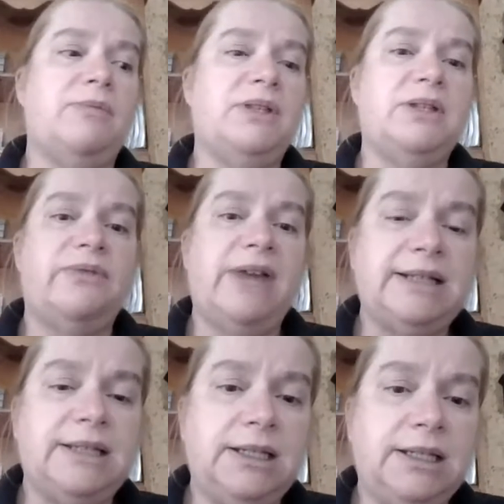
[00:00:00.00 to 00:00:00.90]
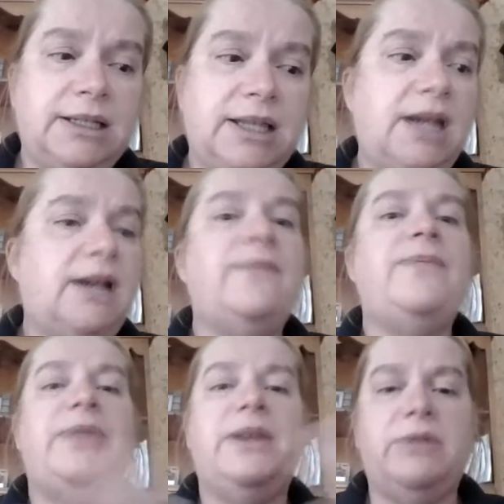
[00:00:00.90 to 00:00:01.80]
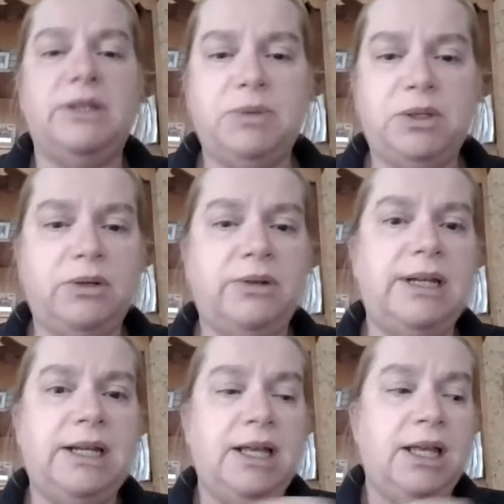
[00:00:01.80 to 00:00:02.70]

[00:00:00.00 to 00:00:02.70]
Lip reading: The surfactant is there. Their respiratory